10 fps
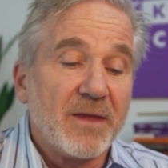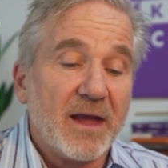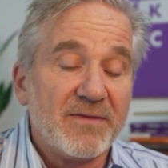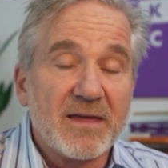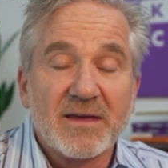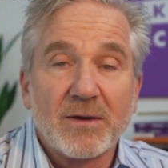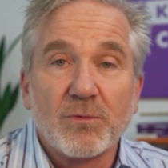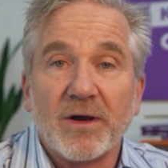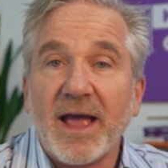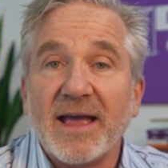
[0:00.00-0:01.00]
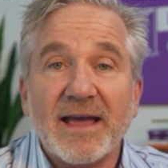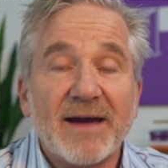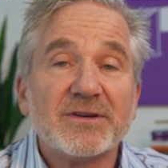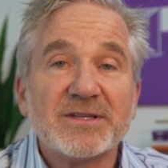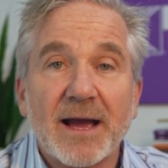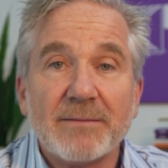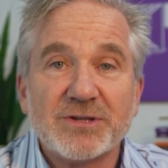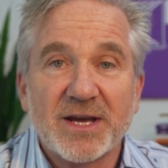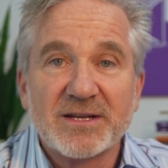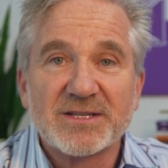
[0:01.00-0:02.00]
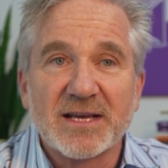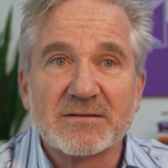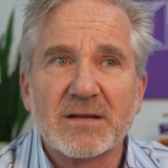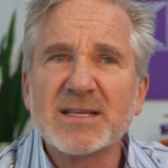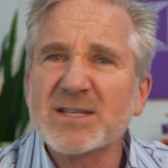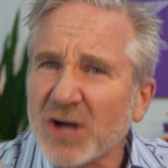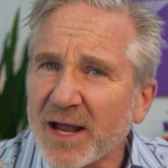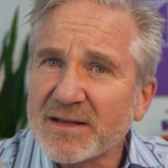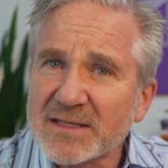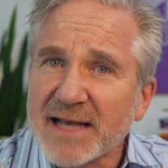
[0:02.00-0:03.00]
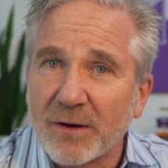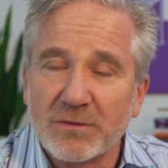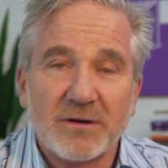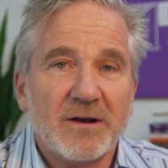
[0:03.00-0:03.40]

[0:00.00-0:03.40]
and they think, well, hey, every time Jenna says, let's try this out,